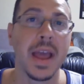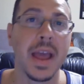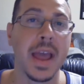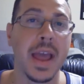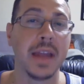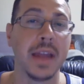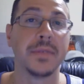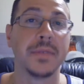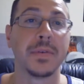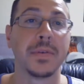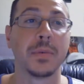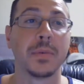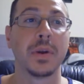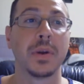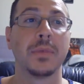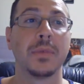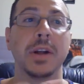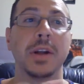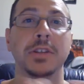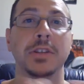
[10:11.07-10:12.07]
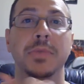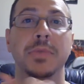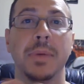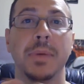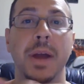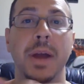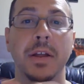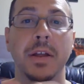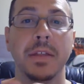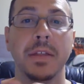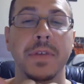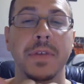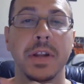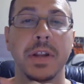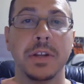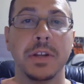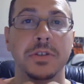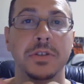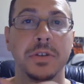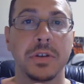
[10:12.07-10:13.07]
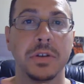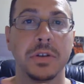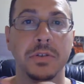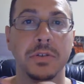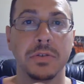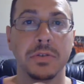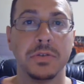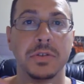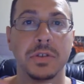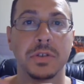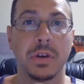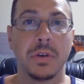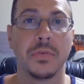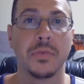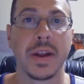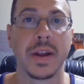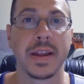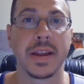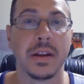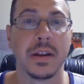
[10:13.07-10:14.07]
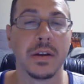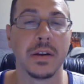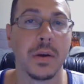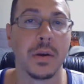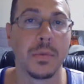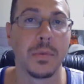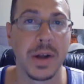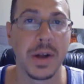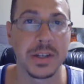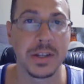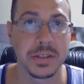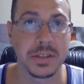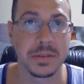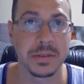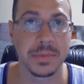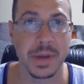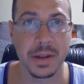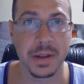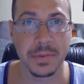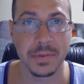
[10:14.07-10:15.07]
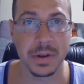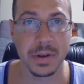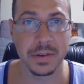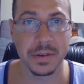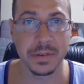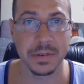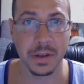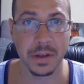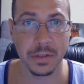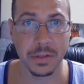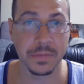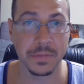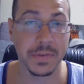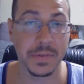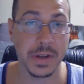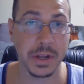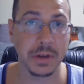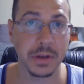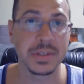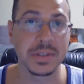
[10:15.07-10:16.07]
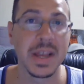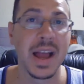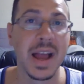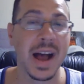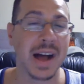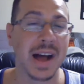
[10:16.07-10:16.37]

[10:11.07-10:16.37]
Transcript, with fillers: And if you want to watch one of my other videos, you can do so right here and watch them on one of other videos.